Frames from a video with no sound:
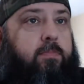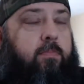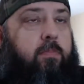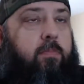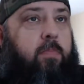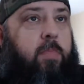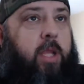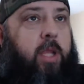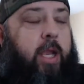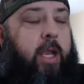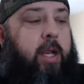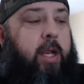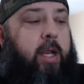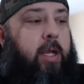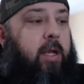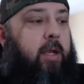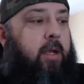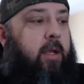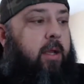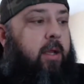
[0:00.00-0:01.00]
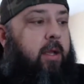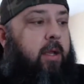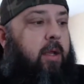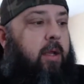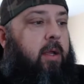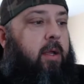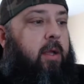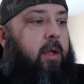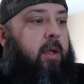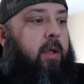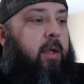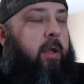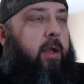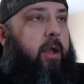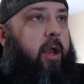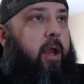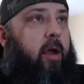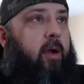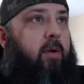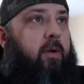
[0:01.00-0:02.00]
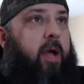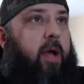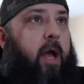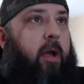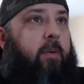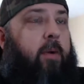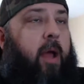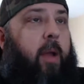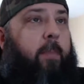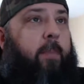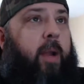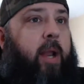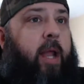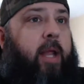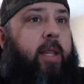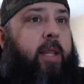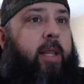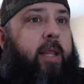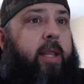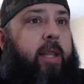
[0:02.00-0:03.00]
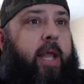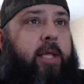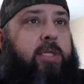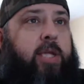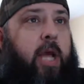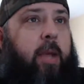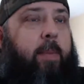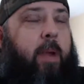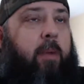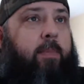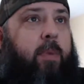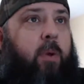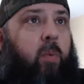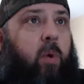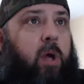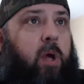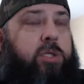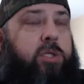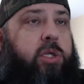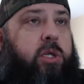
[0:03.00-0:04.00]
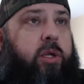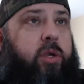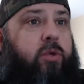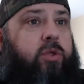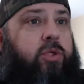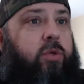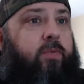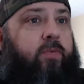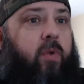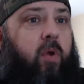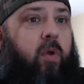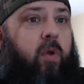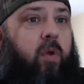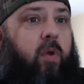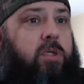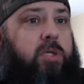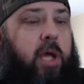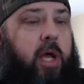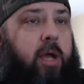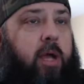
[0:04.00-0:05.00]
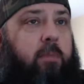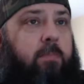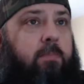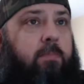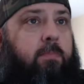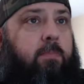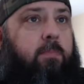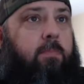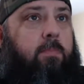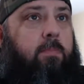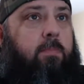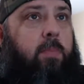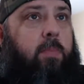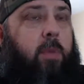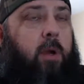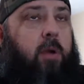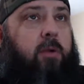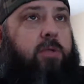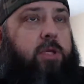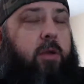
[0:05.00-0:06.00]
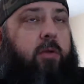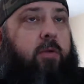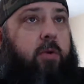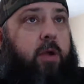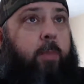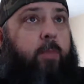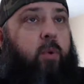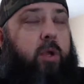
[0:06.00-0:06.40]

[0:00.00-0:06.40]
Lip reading: And but at that time I'd been watching YouTube for a long time, or a couple of years,